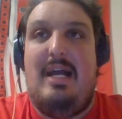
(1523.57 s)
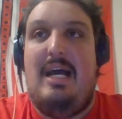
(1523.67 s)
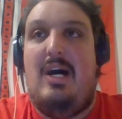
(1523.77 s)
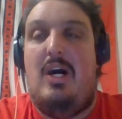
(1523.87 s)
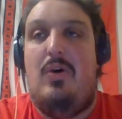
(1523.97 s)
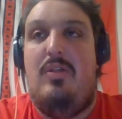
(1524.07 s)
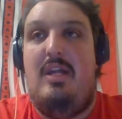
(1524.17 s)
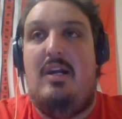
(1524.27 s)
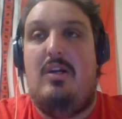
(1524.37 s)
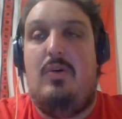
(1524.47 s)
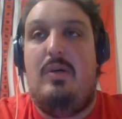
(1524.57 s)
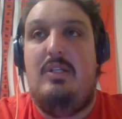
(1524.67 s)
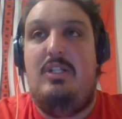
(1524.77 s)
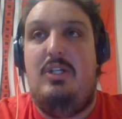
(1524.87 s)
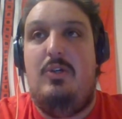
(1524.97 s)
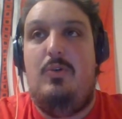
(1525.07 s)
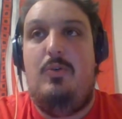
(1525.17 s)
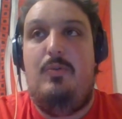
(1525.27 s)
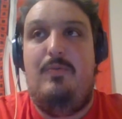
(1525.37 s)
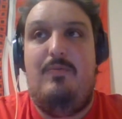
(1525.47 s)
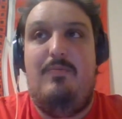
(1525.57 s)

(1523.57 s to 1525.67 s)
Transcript: how they're going to